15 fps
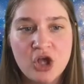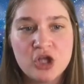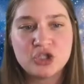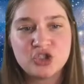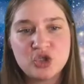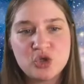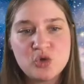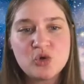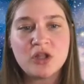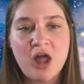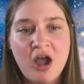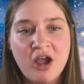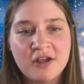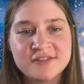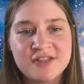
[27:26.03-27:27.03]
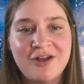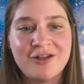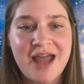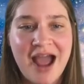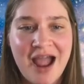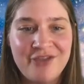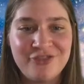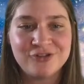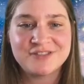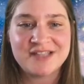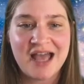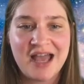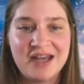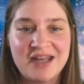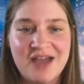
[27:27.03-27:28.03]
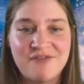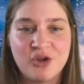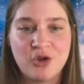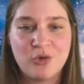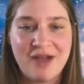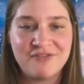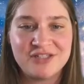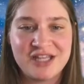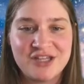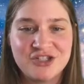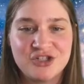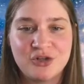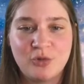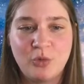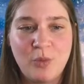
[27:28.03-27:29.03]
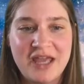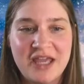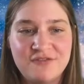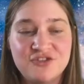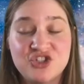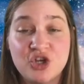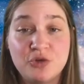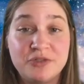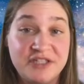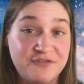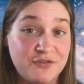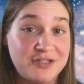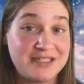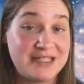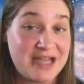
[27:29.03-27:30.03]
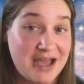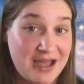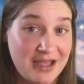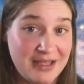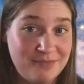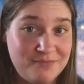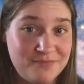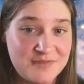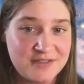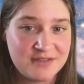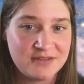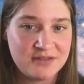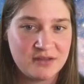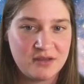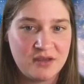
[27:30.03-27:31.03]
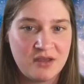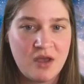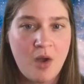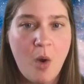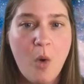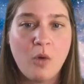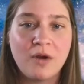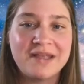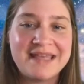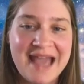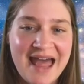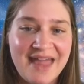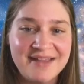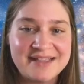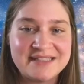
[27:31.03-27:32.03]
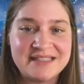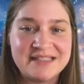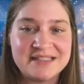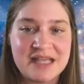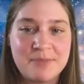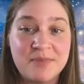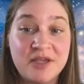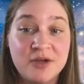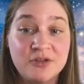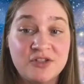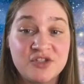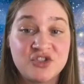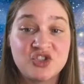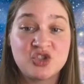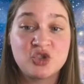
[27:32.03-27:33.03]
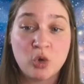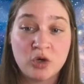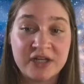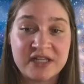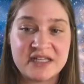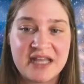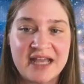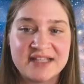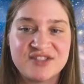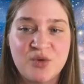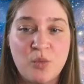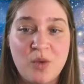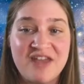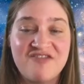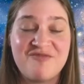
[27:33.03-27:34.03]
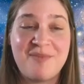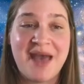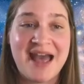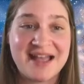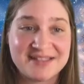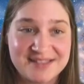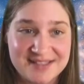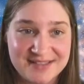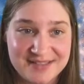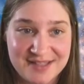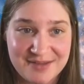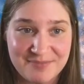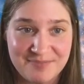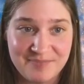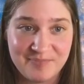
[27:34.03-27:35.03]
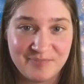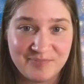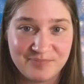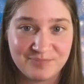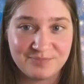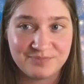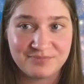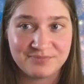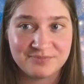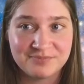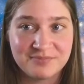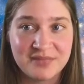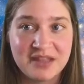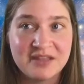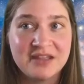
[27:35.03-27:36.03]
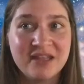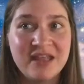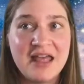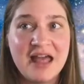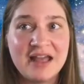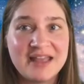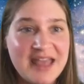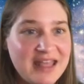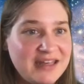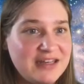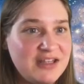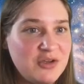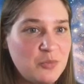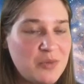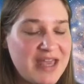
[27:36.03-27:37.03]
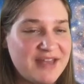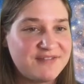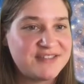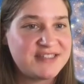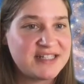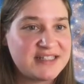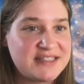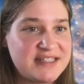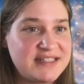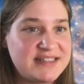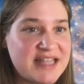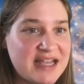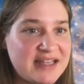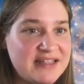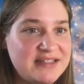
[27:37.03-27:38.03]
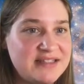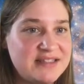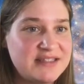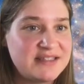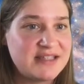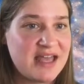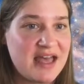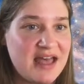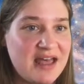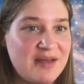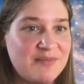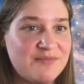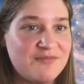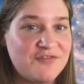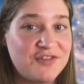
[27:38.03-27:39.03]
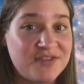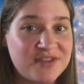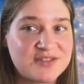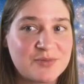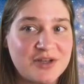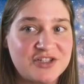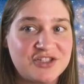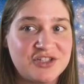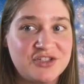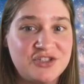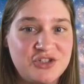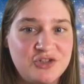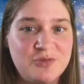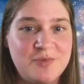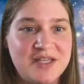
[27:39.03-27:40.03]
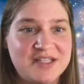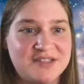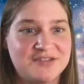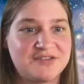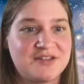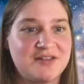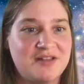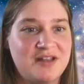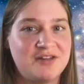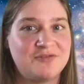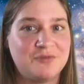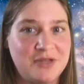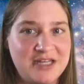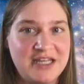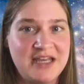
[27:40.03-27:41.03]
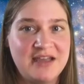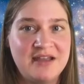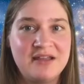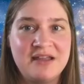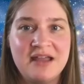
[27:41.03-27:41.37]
Two clocks on either side of a gravitational wave show different times. Or galaxies appear distorted as a wave passes them. Again, we have 60 seconds for this question too, because there's a lot of reading.